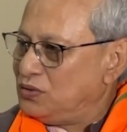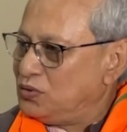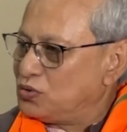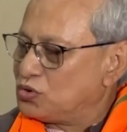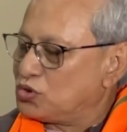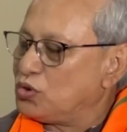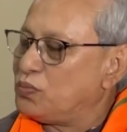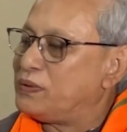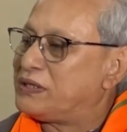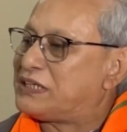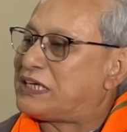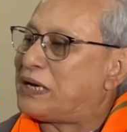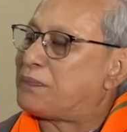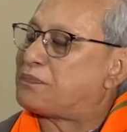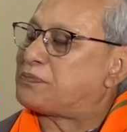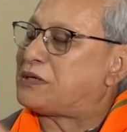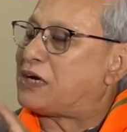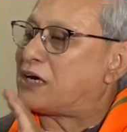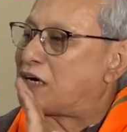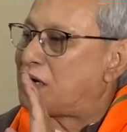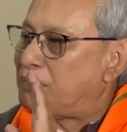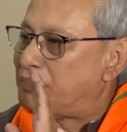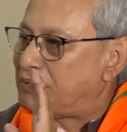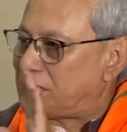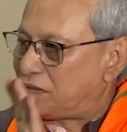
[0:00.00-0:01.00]
So we kept our
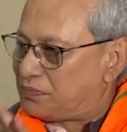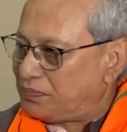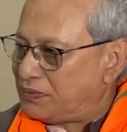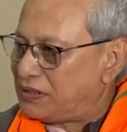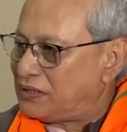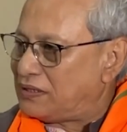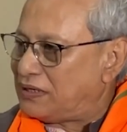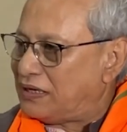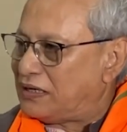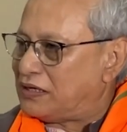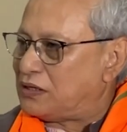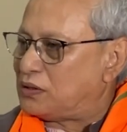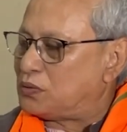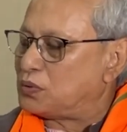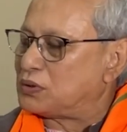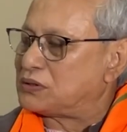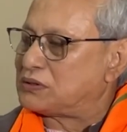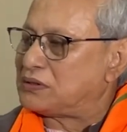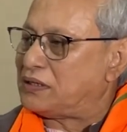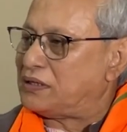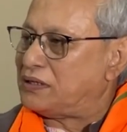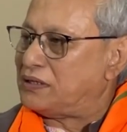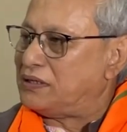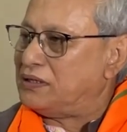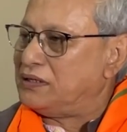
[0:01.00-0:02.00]
commitment, and it was
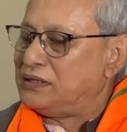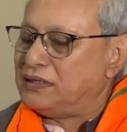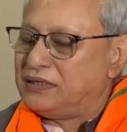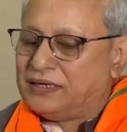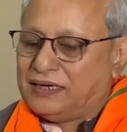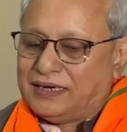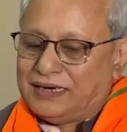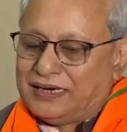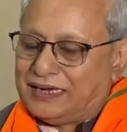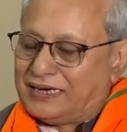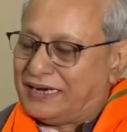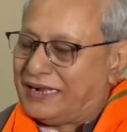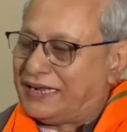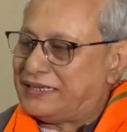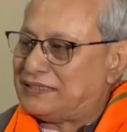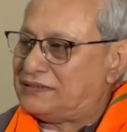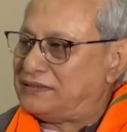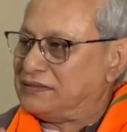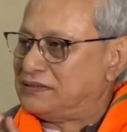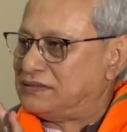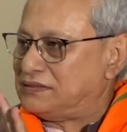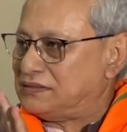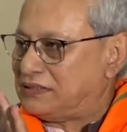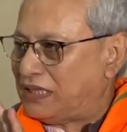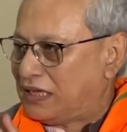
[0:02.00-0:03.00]
the
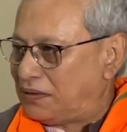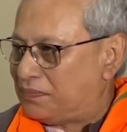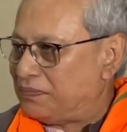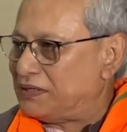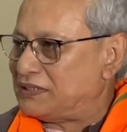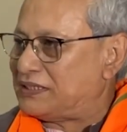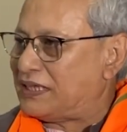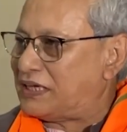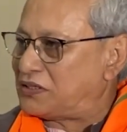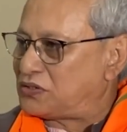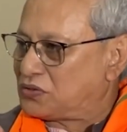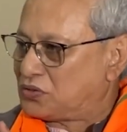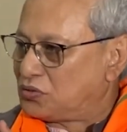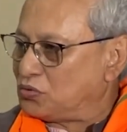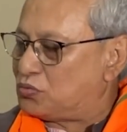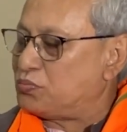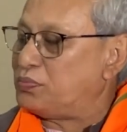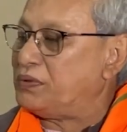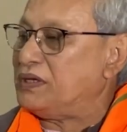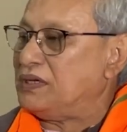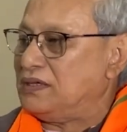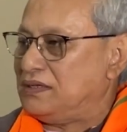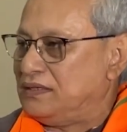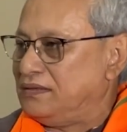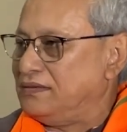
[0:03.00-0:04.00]
alliance dharma that should
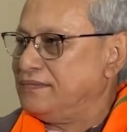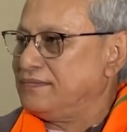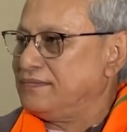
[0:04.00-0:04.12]
be,